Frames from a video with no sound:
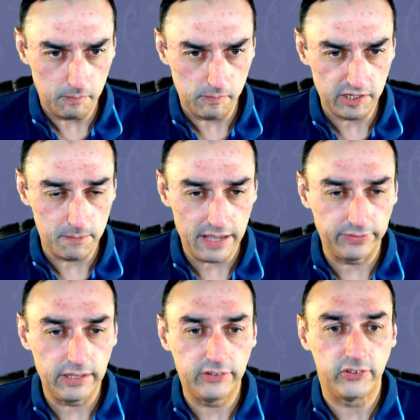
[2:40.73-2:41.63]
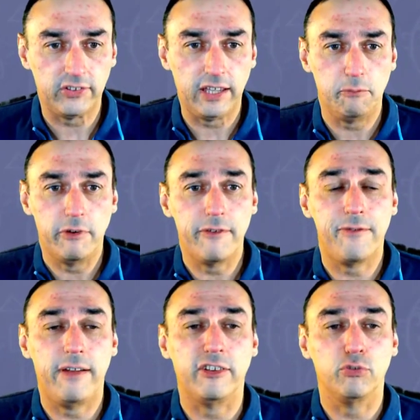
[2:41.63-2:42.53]
command there to say we're
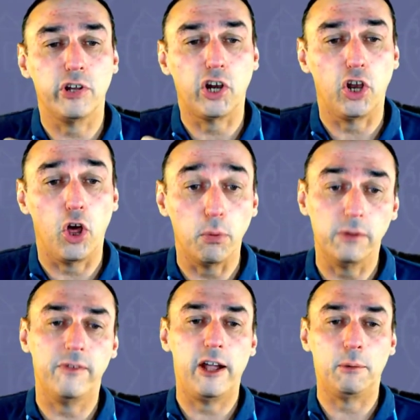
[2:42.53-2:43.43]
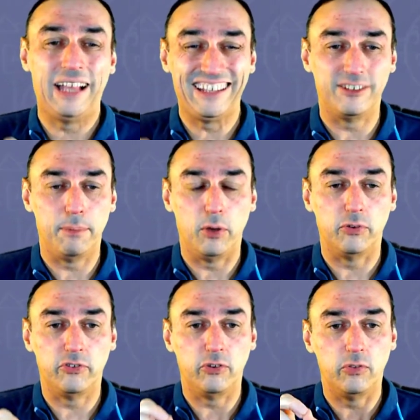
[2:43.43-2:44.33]
referring to a global variable as
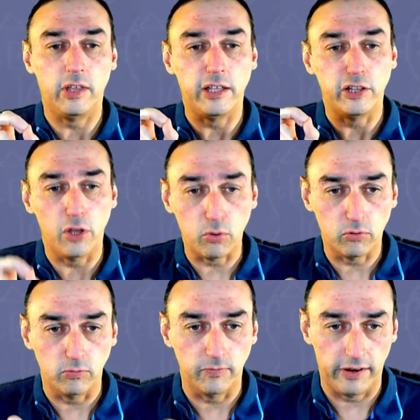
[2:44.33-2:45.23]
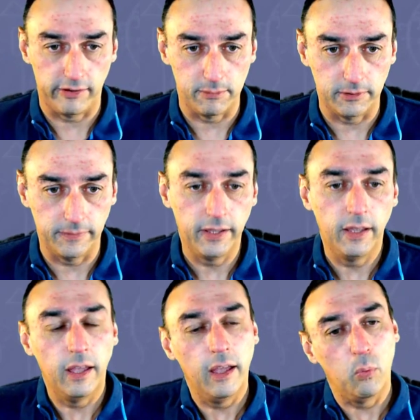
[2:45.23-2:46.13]
opposed to the local variable.
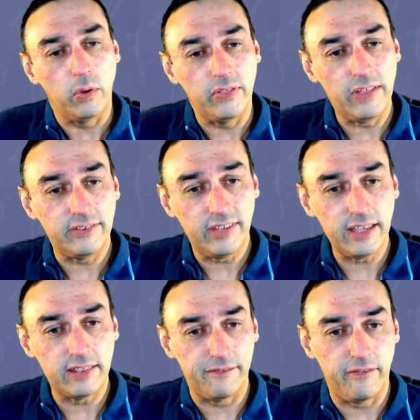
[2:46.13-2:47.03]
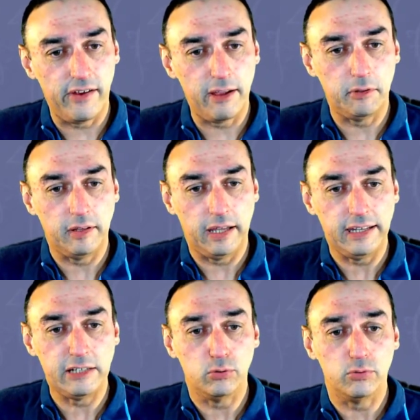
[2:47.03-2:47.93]
We then take that variable and
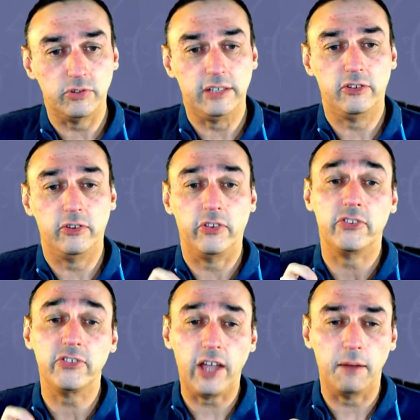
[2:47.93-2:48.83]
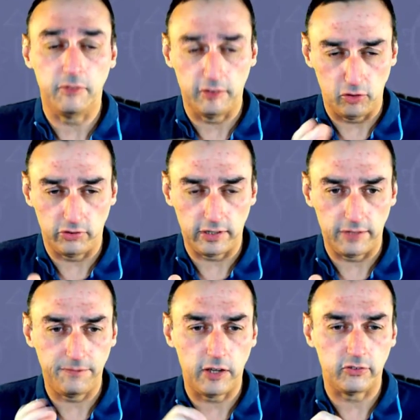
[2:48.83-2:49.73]
equals it to the sum using the
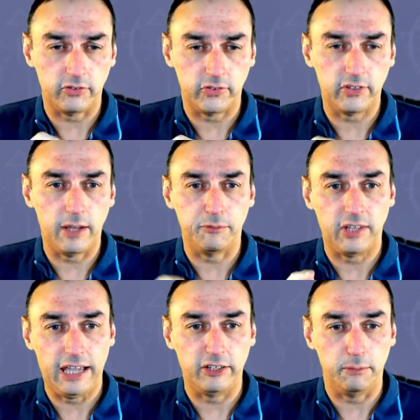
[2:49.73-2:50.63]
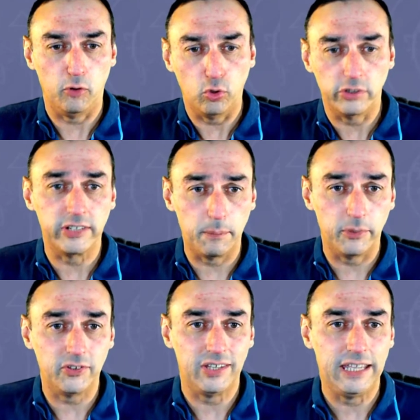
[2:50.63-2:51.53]
function sum to add up all the
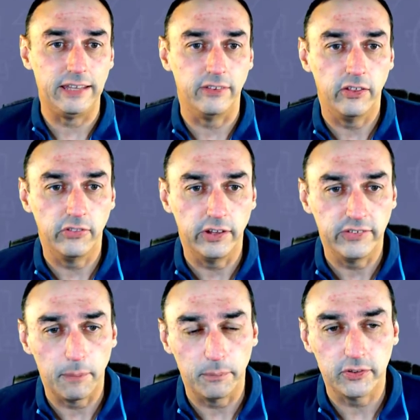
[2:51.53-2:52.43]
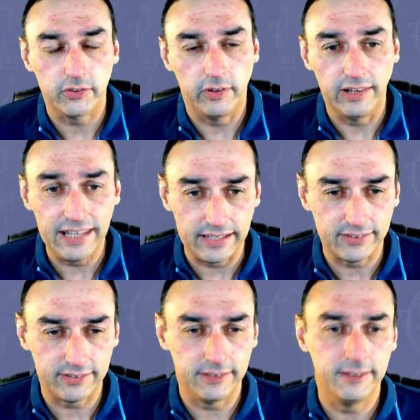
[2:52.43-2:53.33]
numbers in the numbers list.